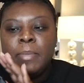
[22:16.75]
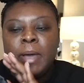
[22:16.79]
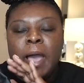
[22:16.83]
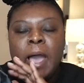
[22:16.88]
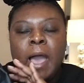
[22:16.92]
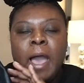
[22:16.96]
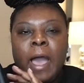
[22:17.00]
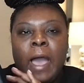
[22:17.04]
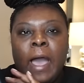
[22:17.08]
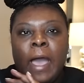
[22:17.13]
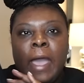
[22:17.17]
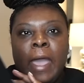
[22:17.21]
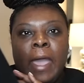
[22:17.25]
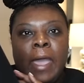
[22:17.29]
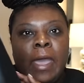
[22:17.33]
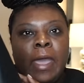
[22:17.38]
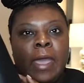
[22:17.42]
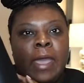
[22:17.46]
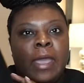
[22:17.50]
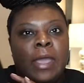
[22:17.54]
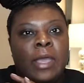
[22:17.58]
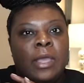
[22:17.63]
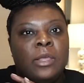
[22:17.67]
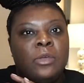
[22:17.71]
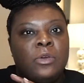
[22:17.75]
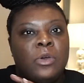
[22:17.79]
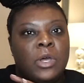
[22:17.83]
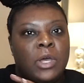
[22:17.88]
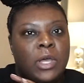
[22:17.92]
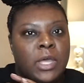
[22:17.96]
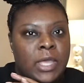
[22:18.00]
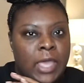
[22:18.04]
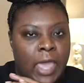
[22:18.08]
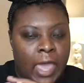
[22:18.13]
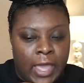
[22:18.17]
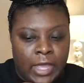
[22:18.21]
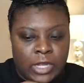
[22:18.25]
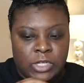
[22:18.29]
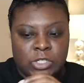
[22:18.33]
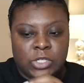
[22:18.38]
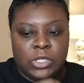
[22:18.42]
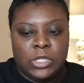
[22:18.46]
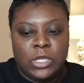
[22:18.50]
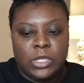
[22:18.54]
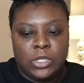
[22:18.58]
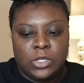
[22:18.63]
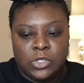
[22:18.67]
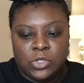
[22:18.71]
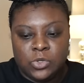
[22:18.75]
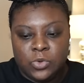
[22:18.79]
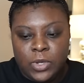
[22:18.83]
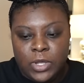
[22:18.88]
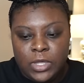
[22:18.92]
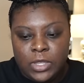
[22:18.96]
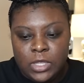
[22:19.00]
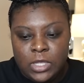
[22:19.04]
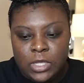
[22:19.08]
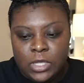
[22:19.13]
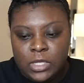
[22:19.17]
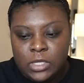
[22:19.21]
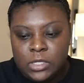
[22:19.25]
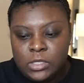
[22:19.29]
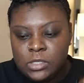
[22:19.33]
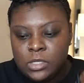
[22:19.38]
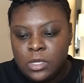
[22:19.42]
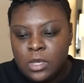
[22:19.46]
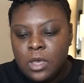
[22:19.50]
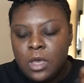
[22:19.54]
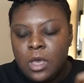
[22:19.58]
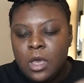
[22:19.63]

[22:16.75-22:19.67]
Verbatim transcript: But I actually enjoy these